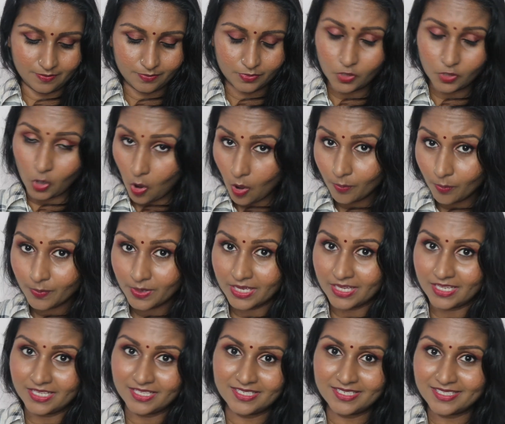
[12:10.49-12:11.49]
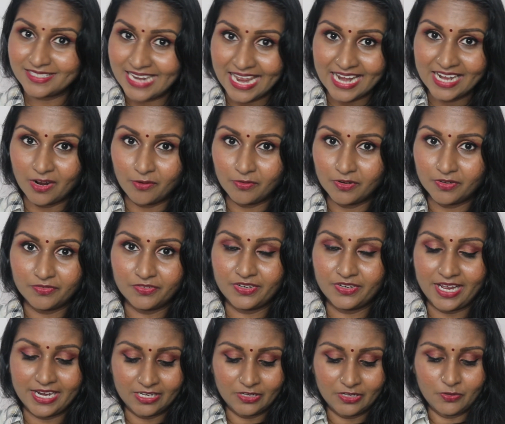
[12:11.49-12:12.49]
top is 10 out of
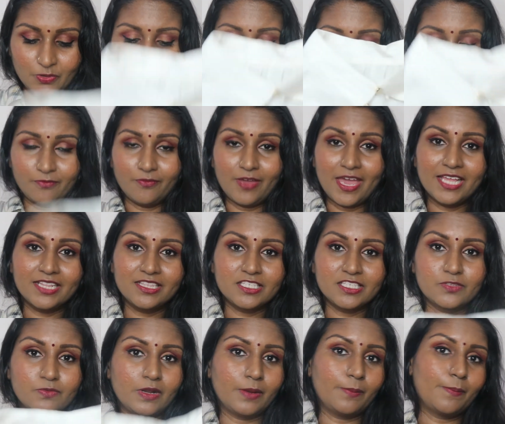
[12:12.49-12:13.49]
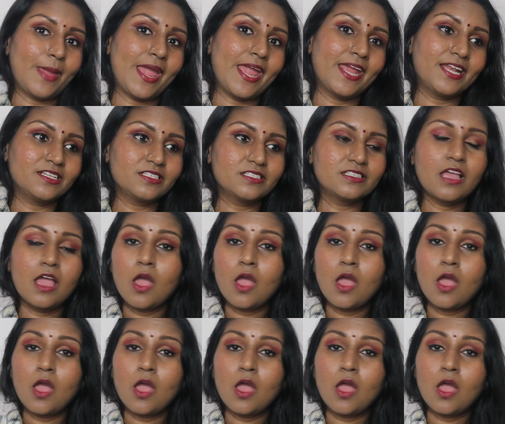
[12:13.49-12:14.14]
10 you can wear this with pants